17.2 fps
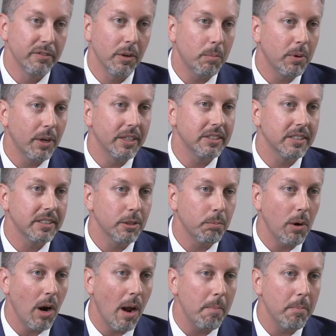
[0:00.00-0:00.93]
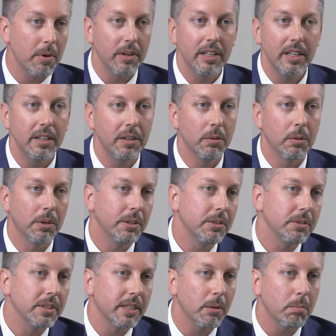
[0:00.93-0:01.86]
appraising the property or
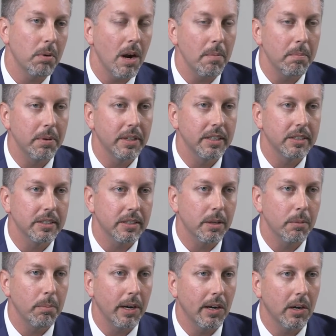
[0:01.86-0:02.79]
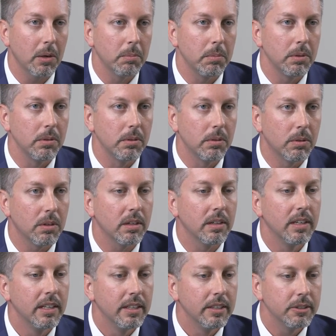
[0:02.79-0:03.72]
using a property as a comparable, or
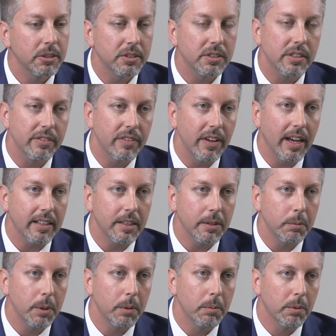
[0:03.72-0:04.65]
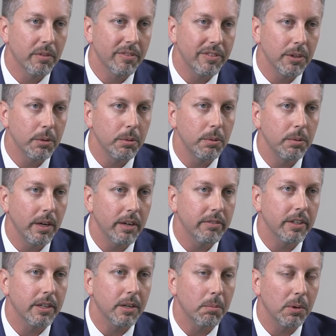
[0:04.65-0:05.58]
just the fact that we review
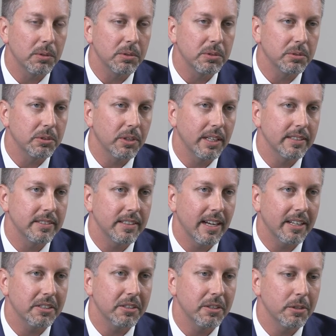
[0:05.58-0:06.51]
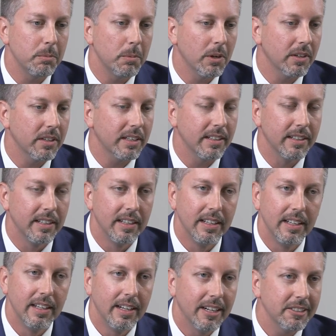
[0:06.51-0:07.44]
every commercial transaction in the market.
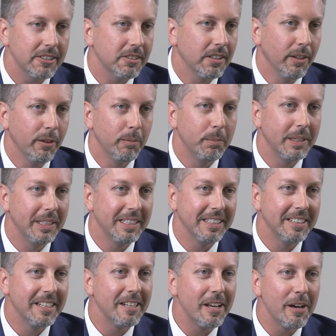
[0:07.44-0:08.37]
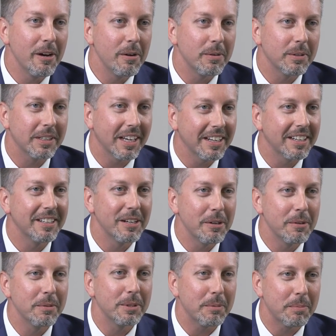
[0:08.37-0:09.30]
I just love being in the know, kind of
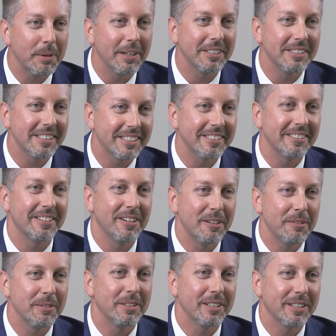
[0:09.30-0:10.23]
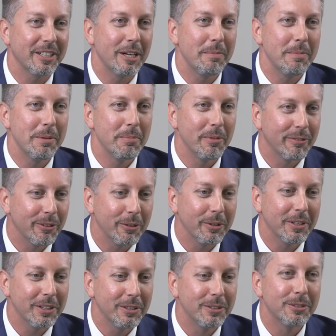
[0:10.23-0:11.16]
knowing what the projects are when they're coming before
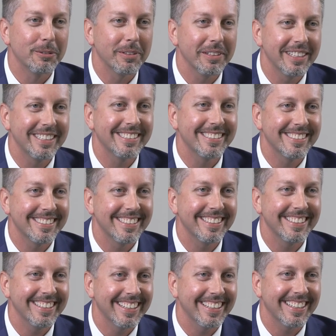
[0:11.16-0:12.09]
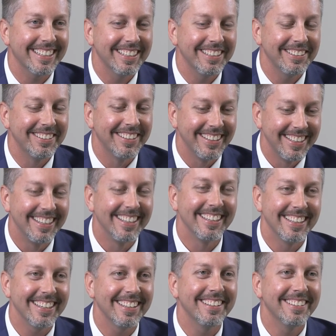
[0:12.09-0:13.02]
the news releases it, and I can go,
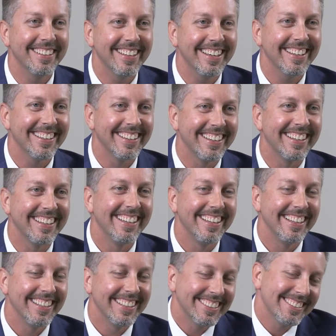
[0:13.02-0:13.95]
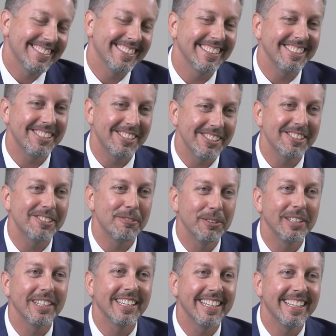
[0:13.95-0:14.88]
yeah, I knew that. It's just
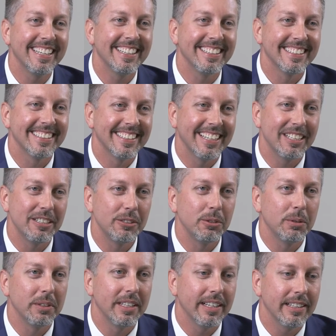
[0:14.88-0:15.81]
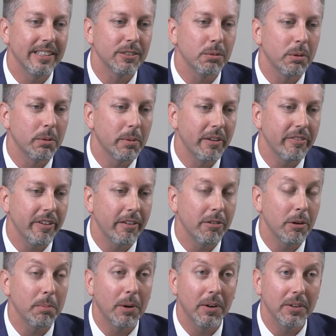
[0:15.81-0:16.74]
really neat. I enjoy that. That's one of my
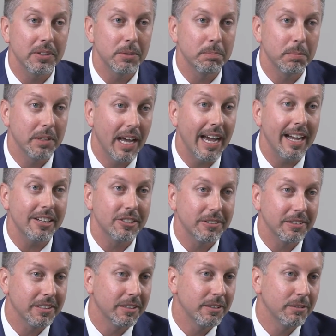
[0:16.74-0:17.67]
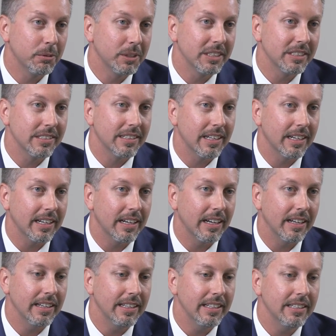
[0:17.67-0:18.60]
favorite parts. But actually, the reason that I
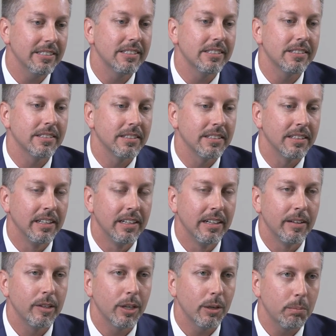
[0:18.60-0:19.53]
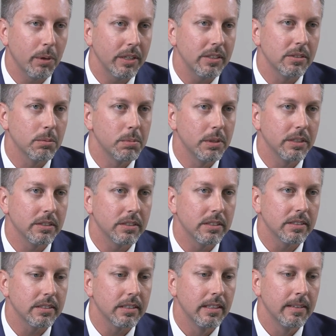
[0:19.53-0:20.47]
got into the appraisal
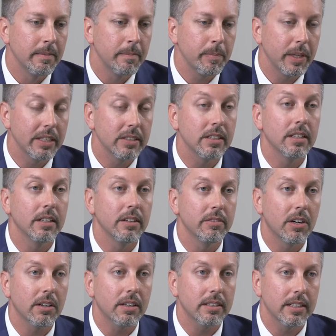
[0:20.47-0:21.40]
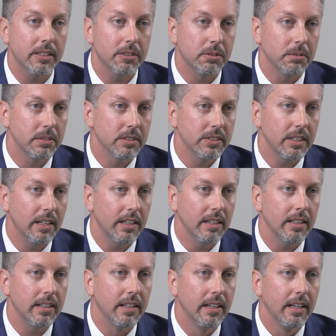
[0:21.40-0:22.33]
business is I love architectural
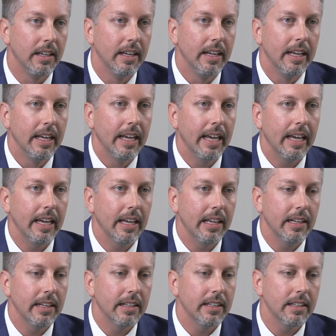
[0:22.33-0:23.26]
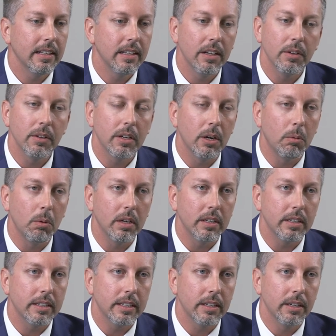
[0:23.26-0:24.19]
design. And I didn't know that I
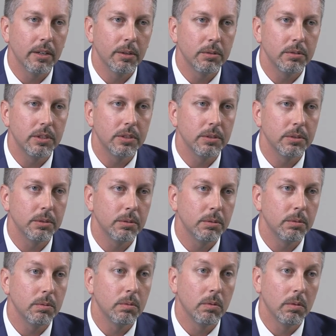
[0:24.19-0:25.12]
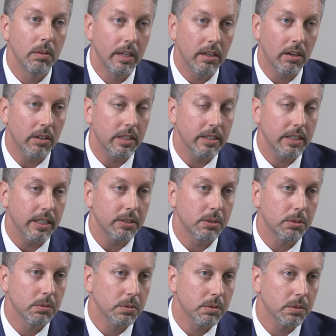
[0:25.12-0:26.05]
wanted to go to an
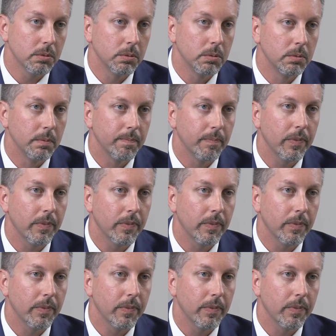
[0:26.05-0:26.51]
architectural school